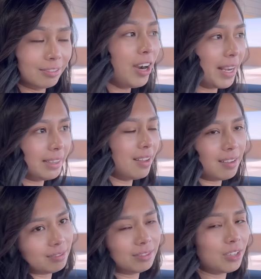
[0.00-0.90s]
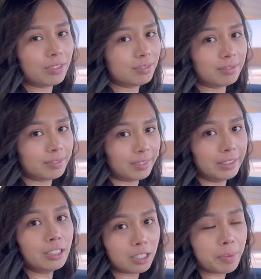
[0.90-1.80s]
Right. No. No
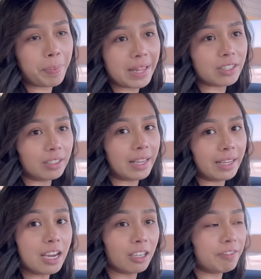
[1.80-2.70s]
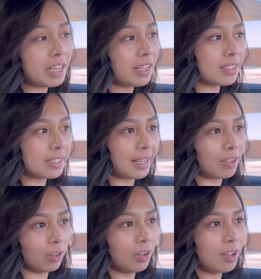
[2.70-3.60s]
it just depends on like here in Vegas it's like
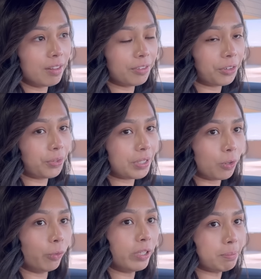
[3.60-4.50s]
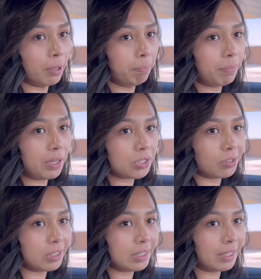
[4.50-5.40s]
the roads is always bumpy
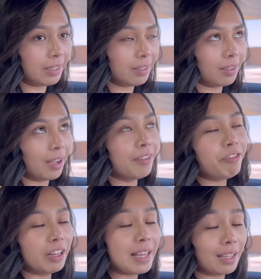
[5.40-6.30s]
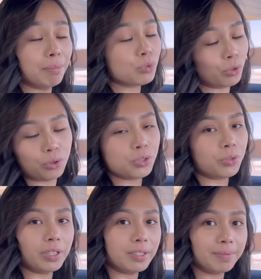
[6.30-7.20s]
so it's like I feel like I'm so used
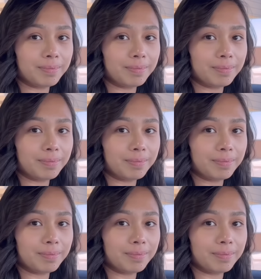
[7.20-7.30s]
to it.